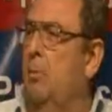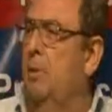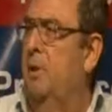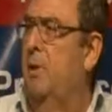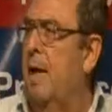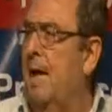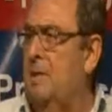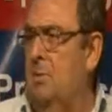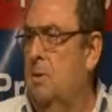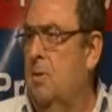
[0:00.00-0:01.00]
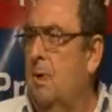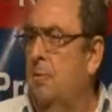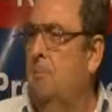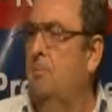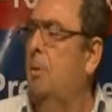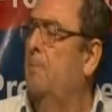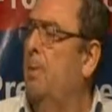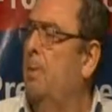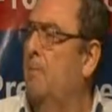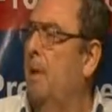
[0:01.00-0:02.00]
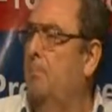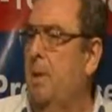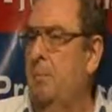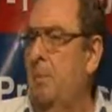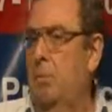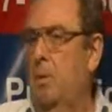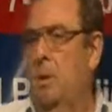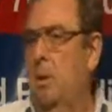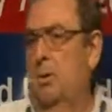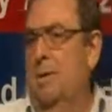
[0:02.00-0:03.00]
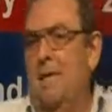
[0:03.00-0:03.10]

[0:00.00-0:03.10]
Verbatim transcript: with gas was even proposed by people who were not